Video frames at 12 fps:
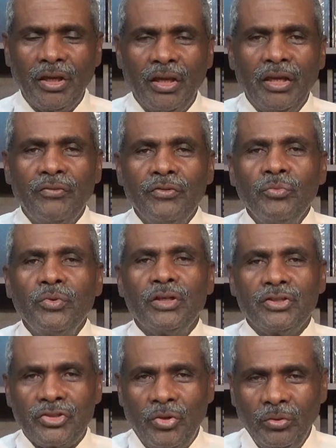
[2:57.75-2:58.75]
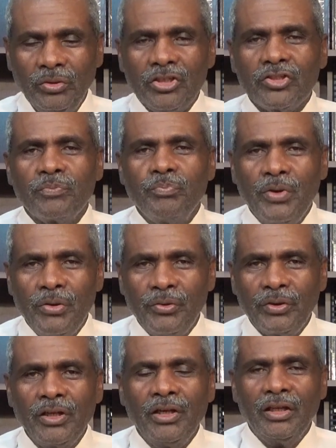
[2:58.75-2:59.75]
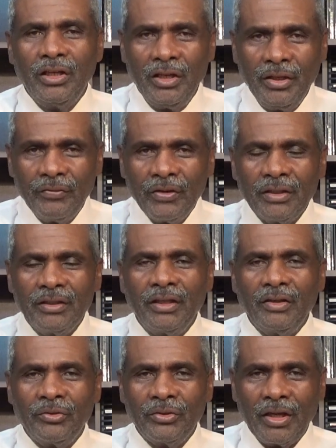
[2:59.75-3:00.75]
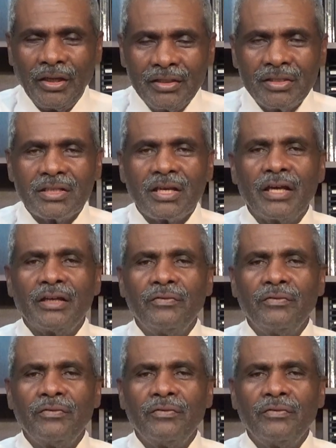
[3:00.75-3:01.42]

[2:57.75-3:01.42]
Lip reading: even with His Holy Spirit living on the inside